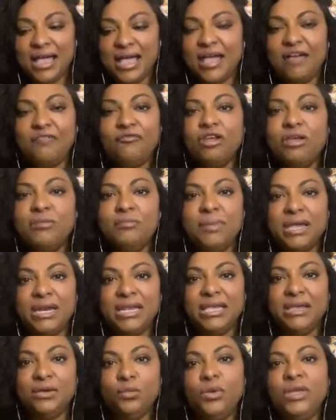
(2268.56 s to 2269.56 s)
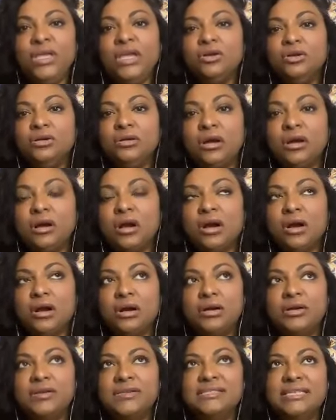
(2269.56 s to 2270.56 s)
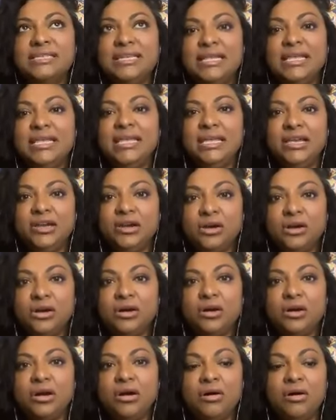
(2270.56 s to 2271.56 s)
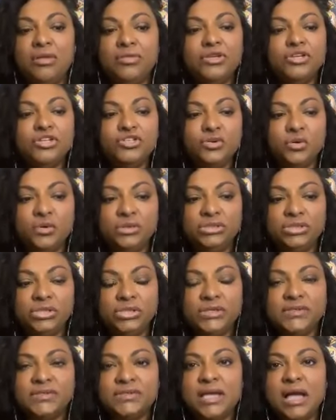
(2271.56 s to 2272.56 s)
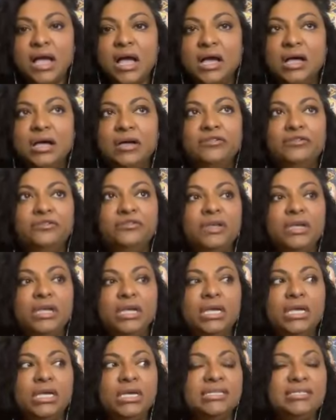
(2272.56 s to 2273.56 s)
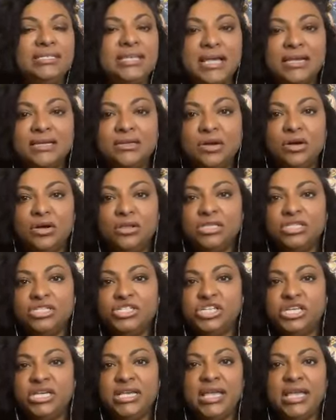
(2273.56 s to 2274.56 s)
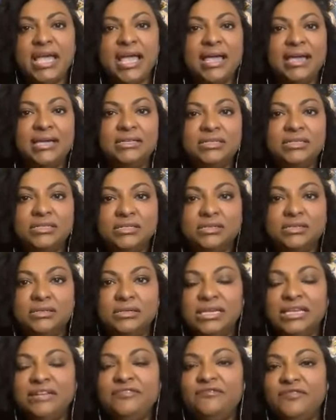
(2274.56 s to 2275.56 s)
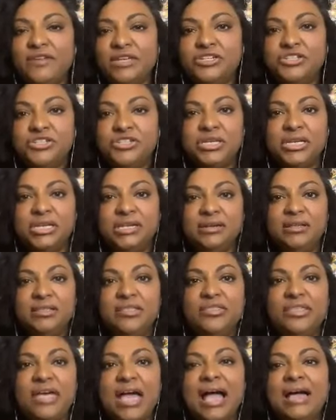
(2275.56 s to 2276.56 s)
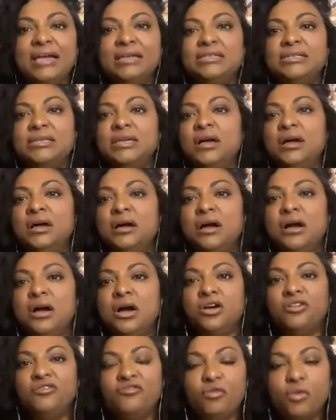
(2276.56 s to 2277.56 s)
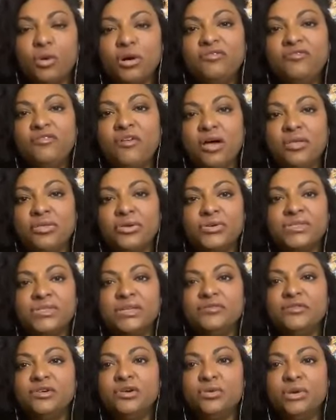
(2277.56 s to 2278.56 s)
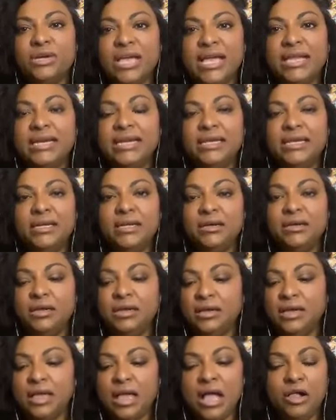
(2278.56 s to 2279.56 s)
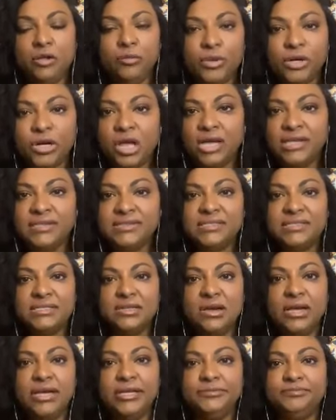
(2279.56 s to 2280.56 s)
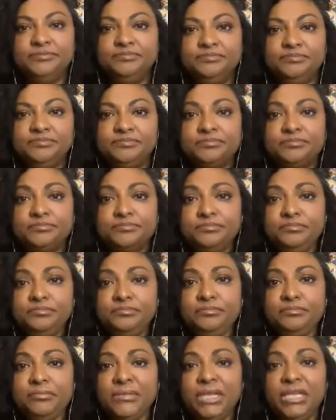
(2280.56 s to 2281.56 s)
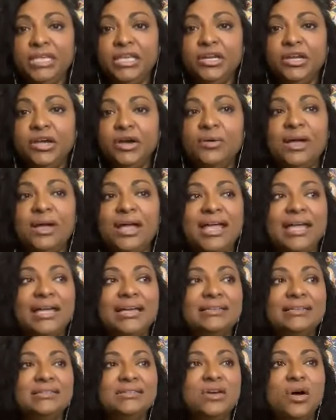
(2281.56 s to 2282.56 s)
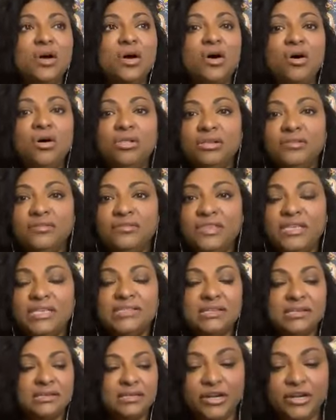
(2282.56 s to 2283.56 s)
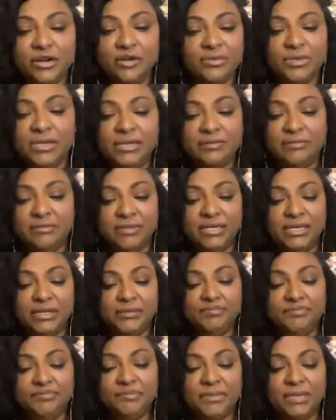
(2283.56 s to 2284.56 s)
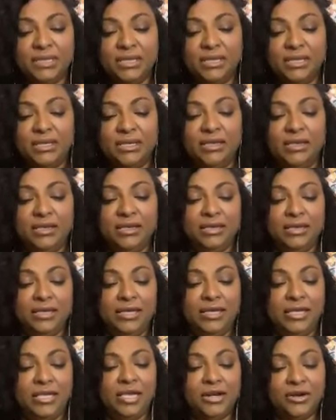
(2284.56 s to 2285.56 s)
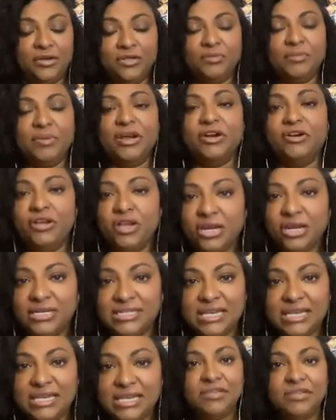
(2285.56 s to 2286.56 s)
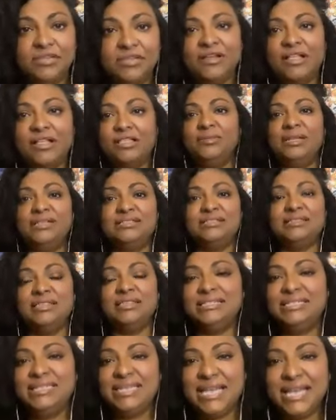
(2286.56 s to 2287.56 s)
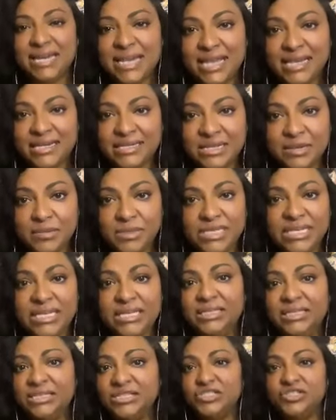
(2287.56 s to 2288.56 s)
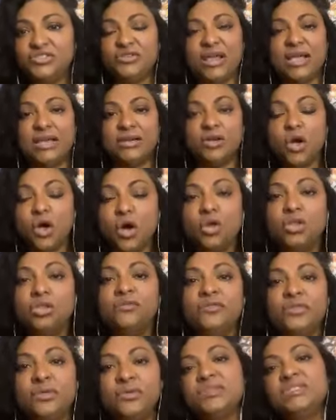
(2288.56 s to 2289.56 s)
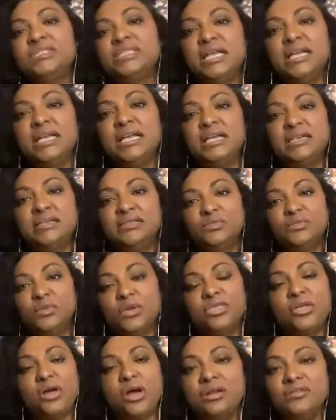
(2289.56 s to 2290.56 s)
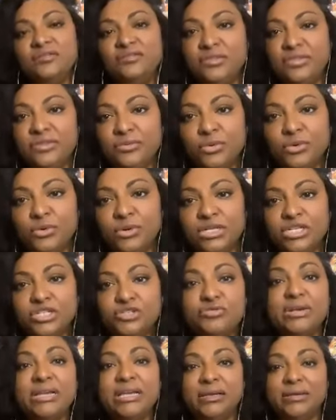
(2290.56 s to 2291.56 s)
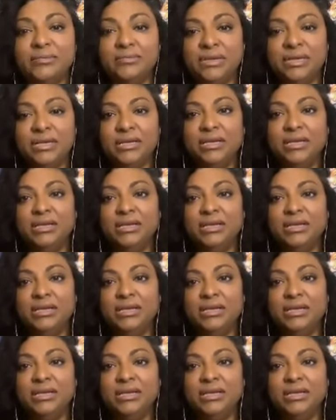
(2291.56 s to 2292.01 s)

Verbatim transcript: Everybody, we are, are sitting here on the shoulders of technology and invention that our forefathers have created albert einstein you know and all of these know the the you know the periodic table of elements the dna double helix strand all of those things were thought of through a dream